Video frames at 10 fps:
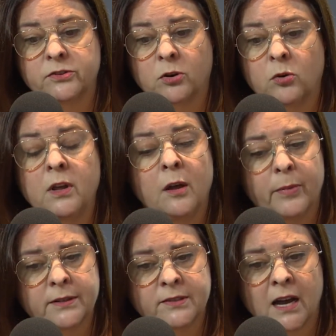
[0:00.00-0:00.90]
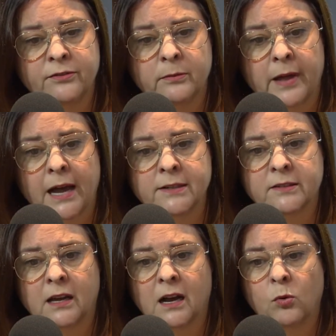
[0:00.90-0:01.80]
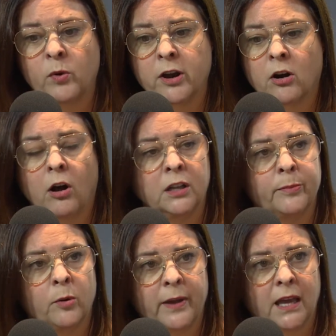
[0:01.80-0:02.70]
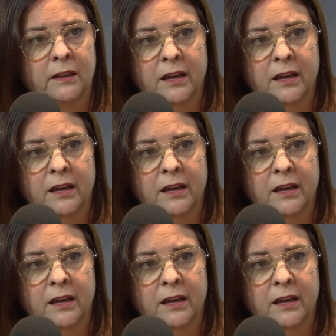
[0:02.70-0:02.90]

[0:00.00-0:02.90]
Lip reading: So, but aside from that, we are all about making